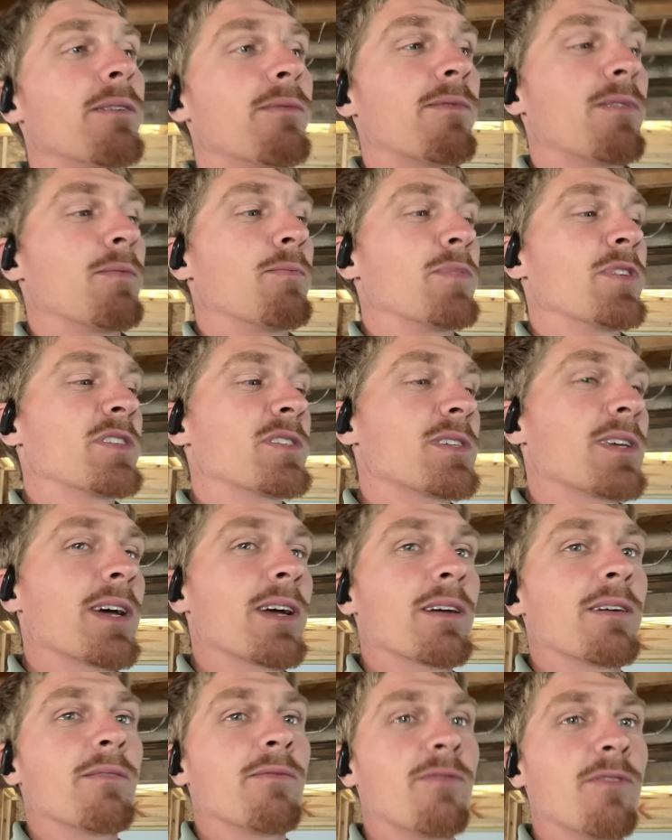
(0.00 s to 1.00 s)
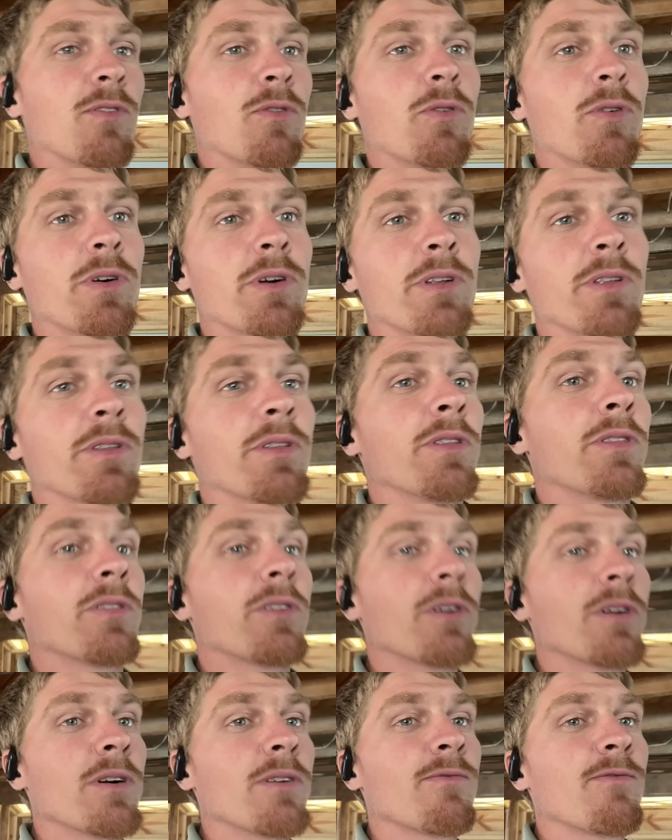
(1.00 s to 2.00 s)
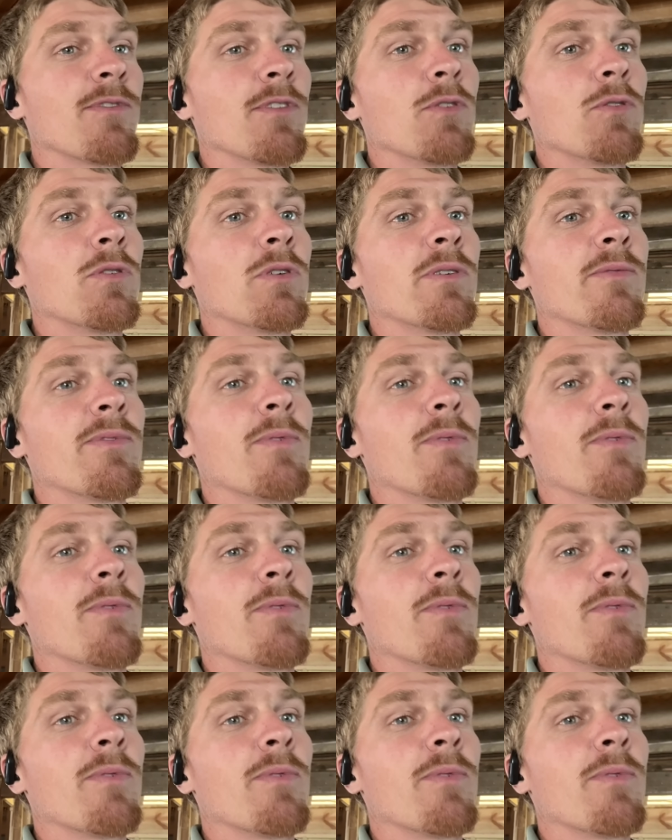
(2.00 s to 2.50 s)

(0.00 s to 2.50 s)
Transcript: from the second floor to the third floor,